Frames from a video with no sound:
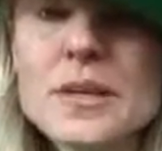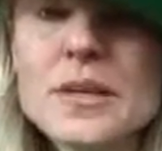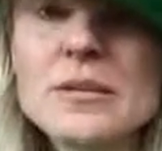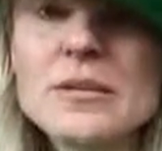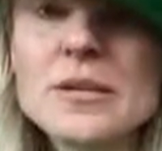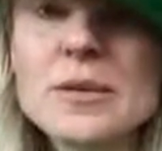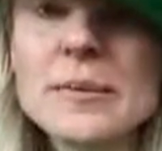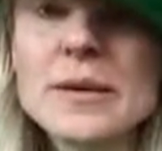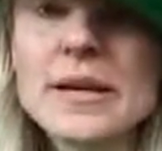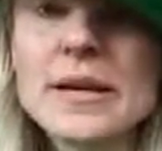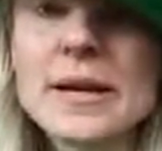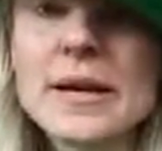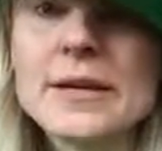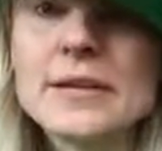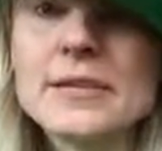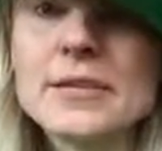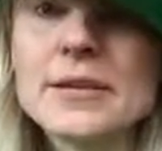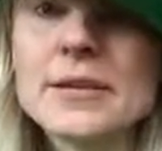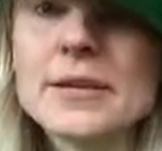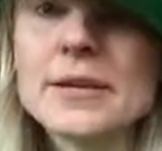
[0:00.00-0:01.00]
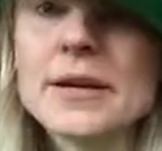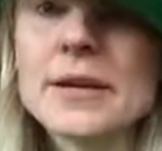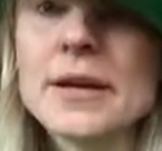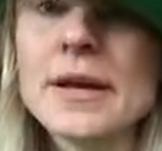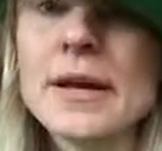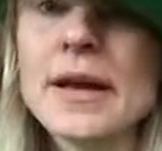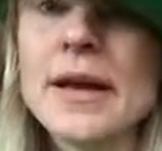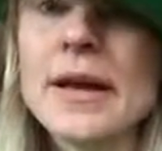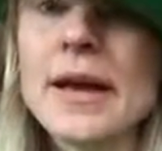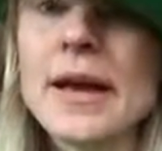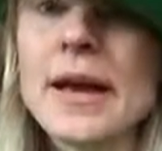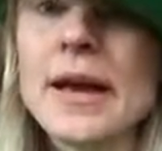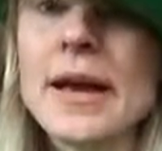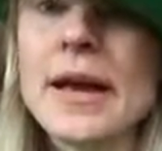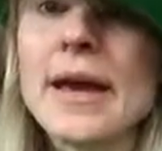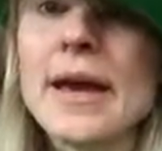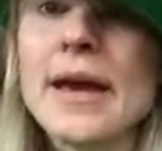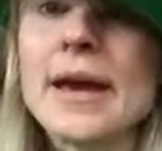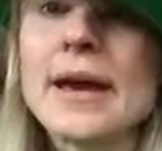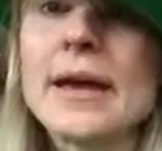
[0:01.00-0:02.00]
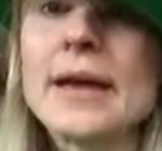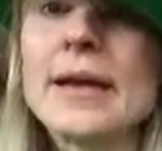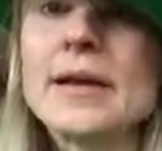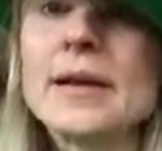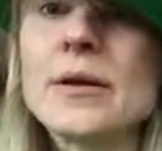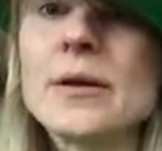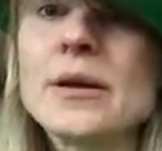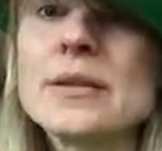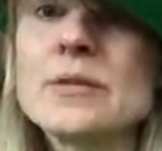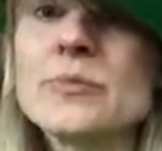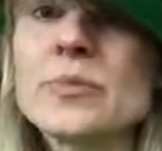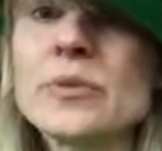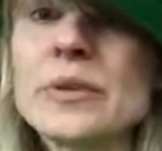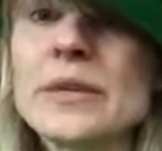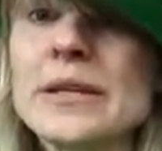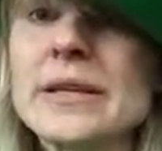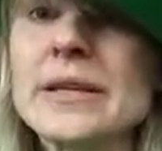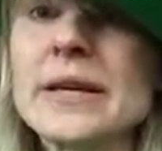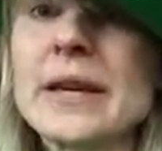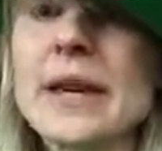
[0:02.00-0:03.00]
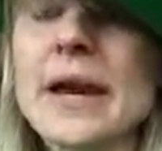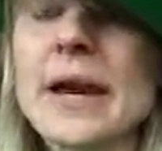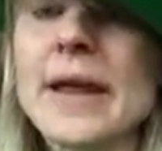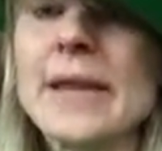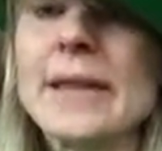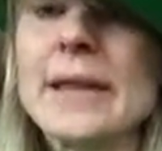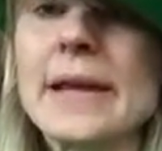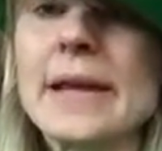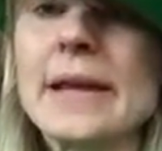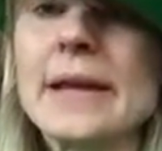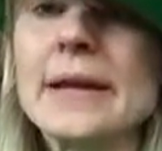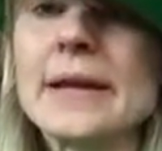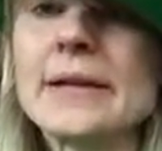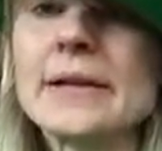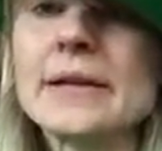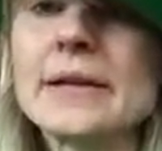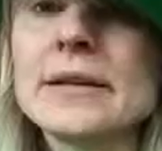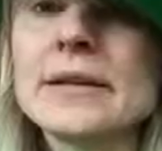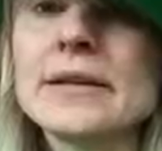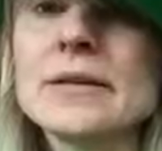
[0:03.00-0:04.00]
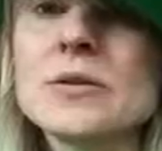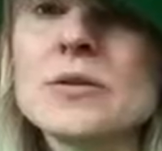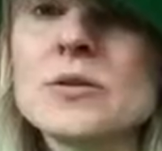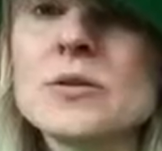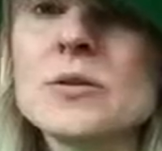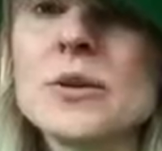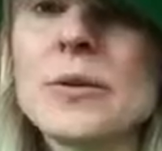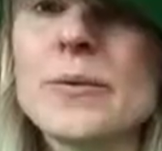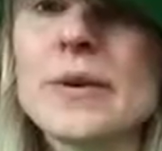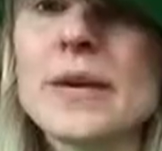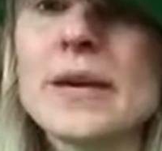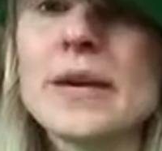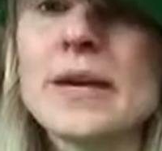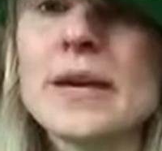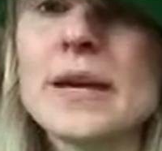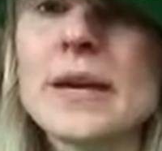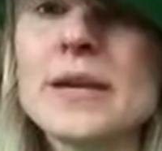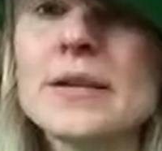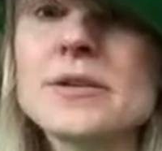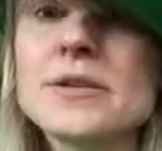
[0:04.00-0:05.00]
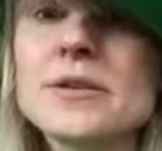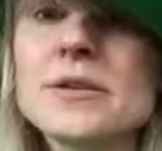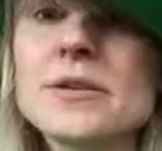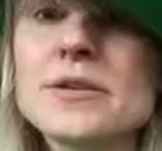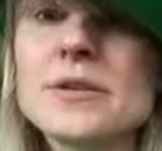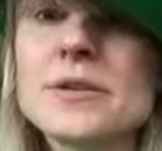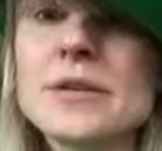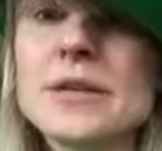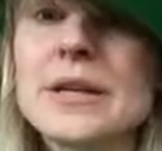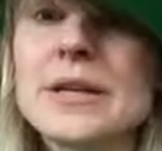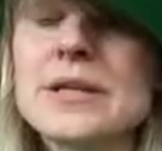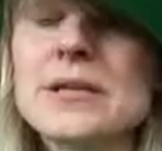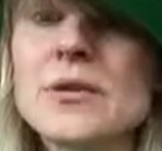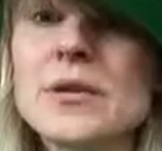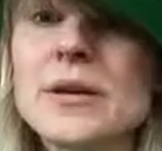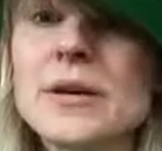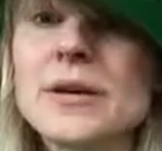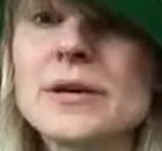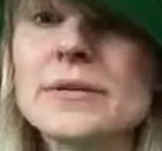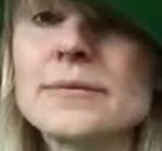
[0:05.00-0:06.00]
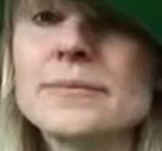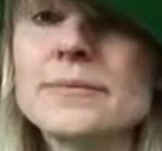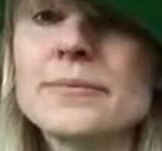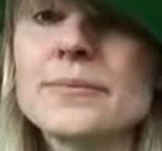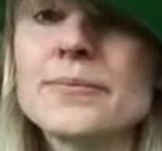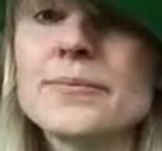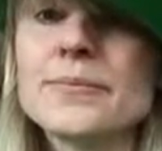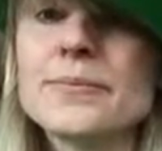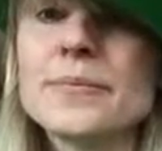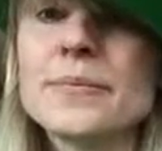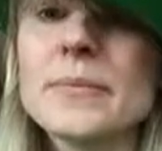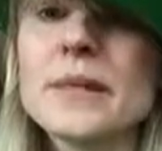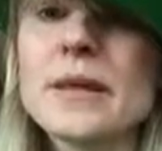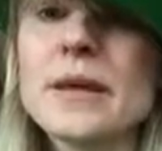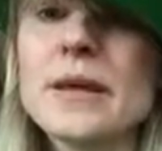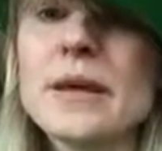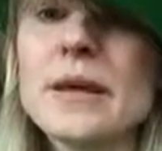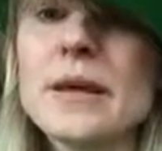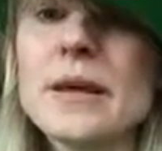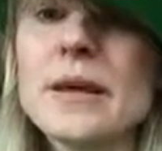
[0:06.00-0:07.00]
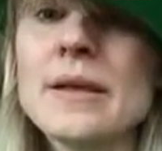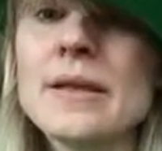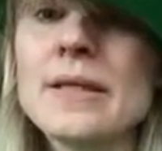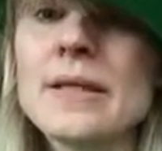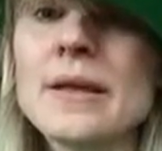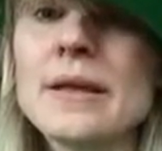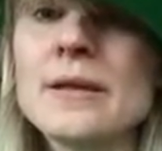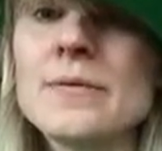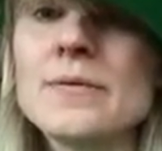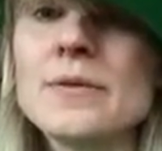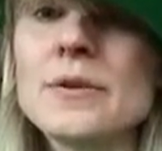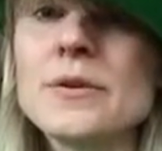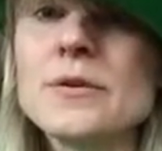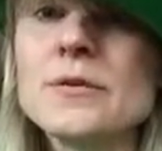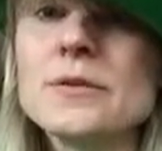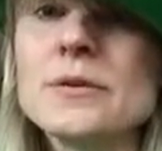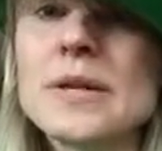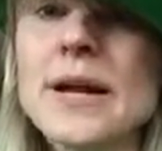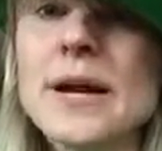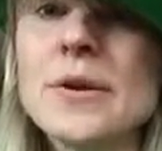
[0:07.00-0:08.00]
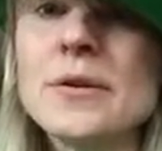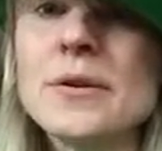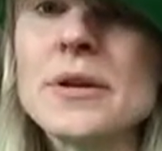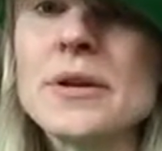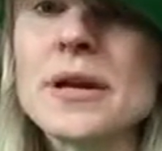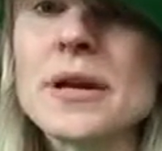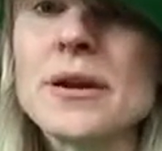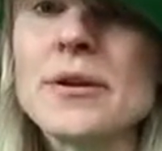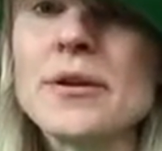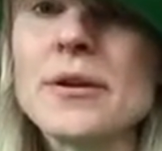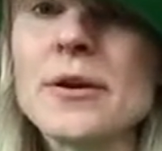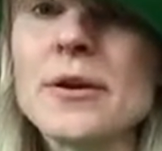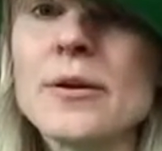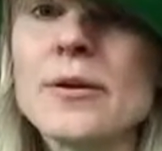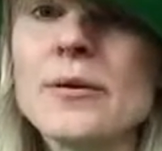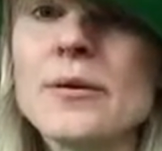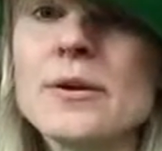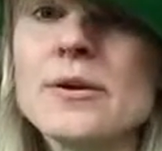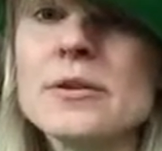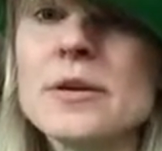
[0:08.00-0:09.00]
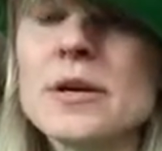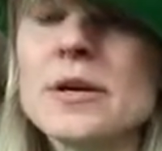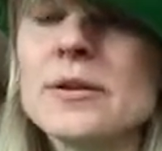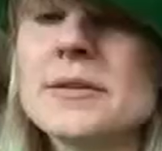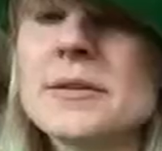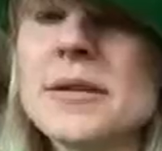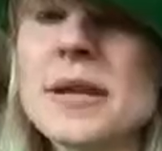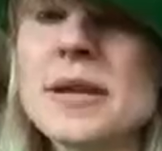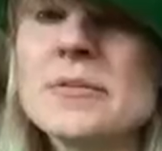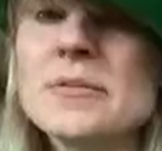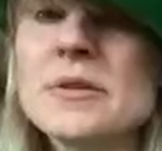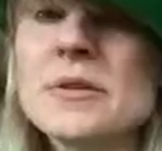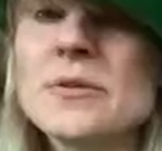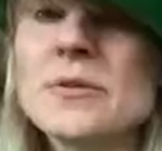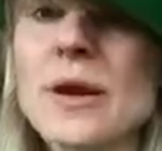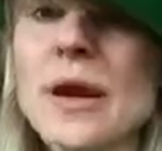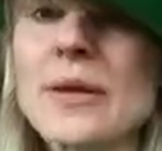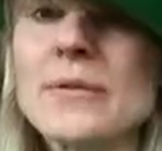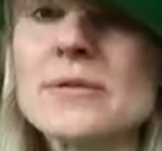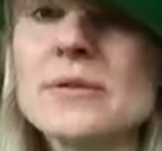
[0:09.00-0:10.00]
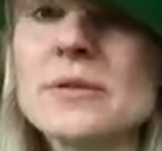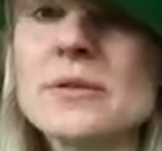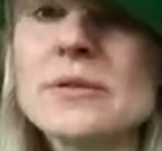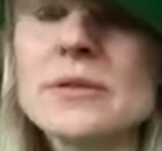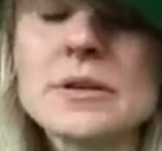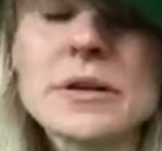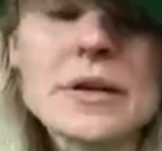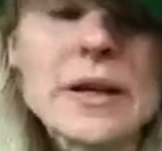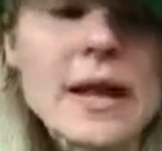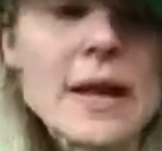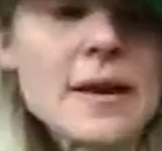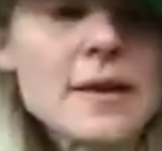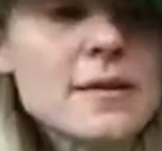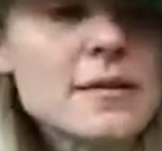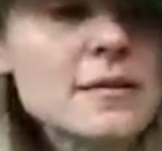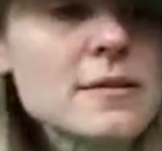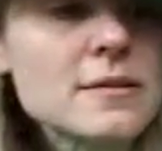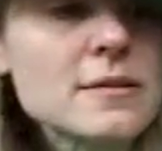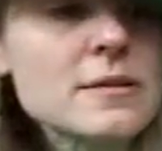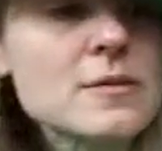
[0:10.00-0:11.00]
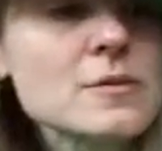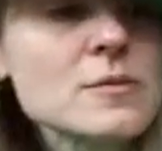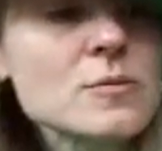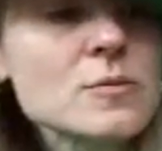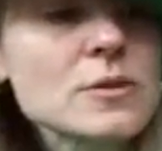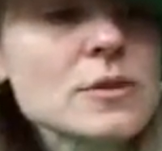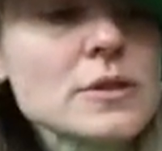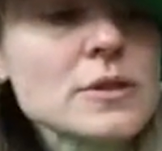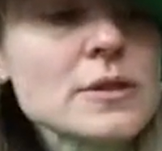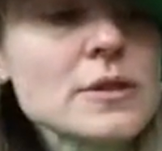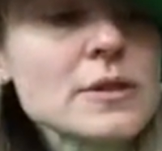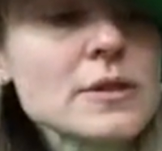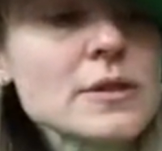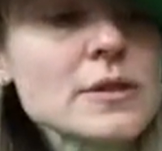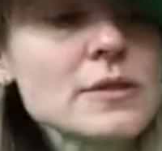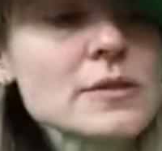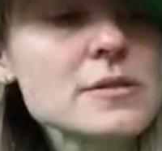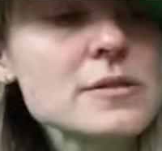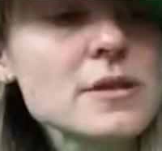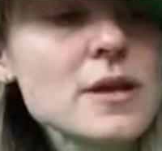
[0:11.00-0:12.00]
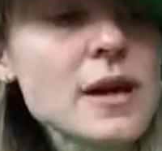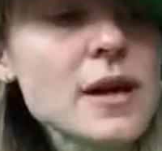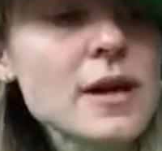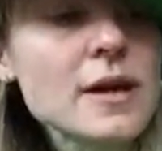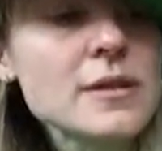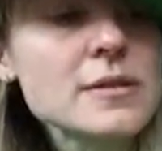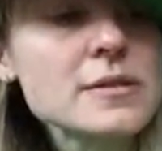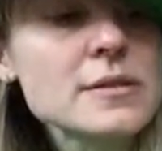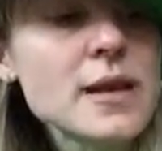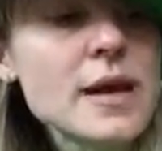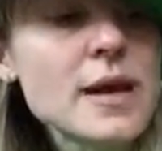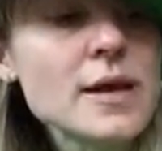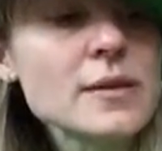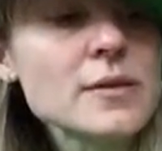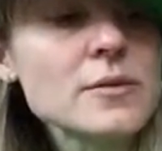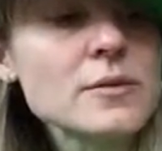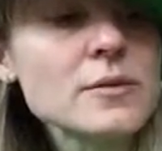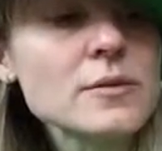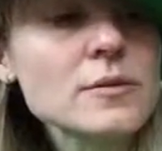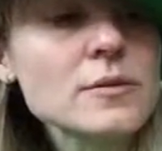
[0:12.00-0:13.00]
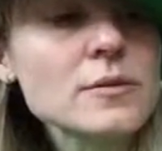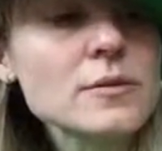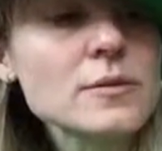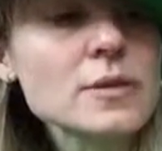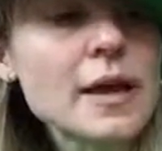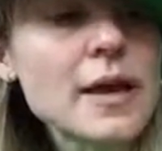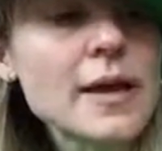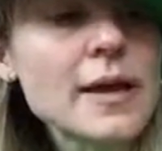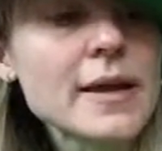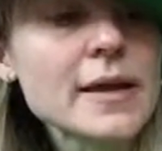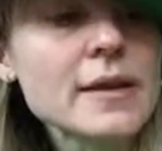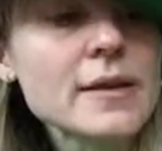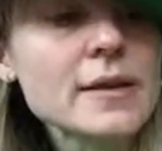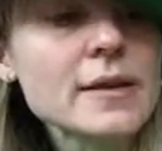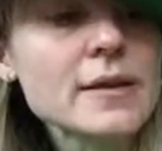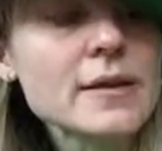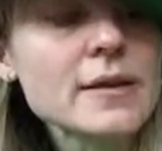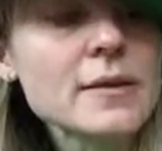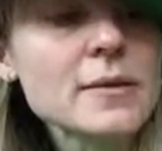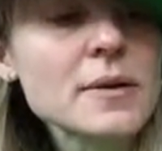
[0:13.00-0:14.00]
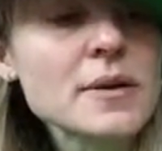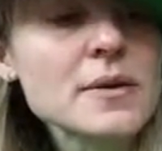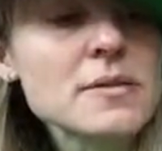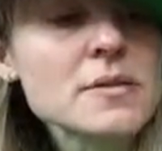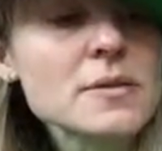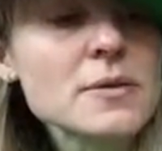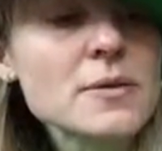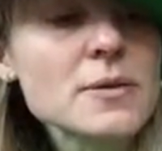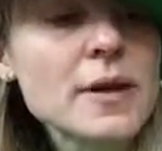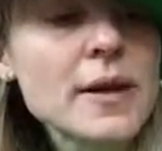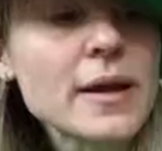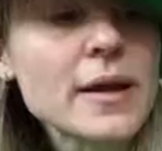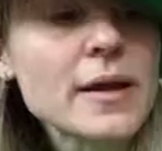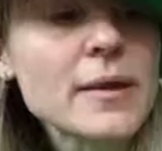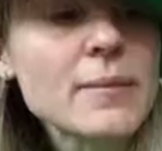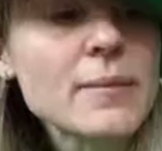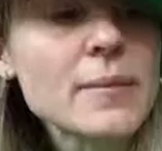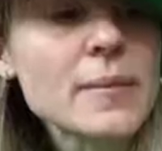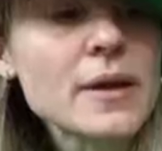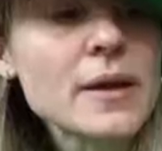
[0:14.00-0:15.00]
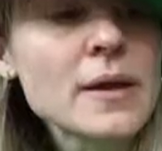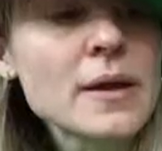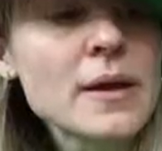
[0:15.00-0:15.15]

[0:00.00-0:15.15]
So I'm going to hit enter. And it's blinking on the on. So I want to hit enter so that it's on. Then if you go down an arrow, there's all types of graphs to look at. This one is dot, line, histogram.